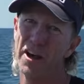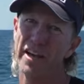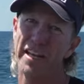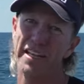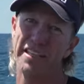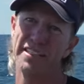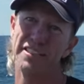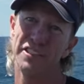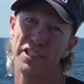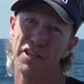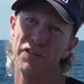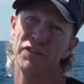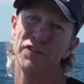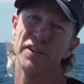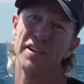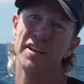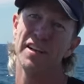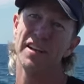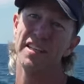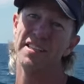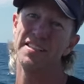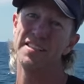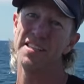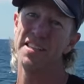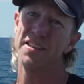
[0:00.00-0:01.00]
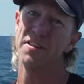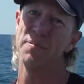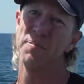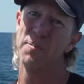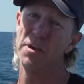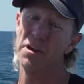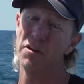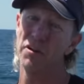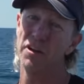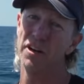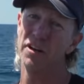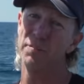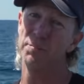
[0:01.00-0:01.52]
I can definitely see the
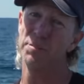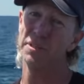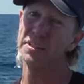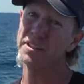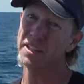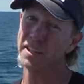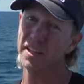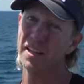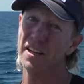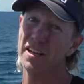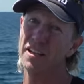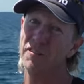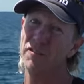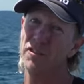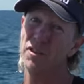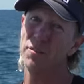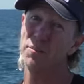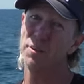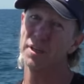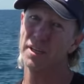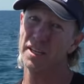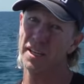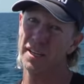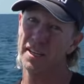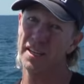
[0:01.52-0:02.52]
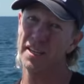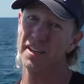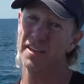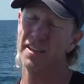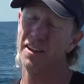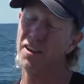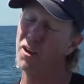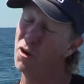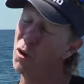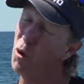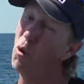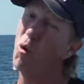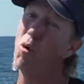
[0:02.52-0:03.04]
merit, particularly if you're beginning
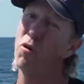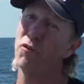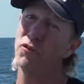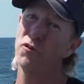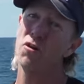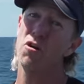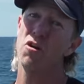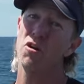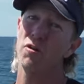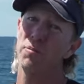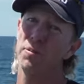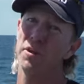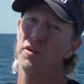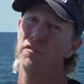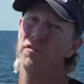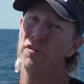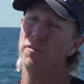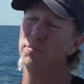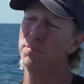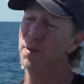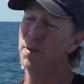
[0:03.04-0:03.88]
or if you're on a bit of a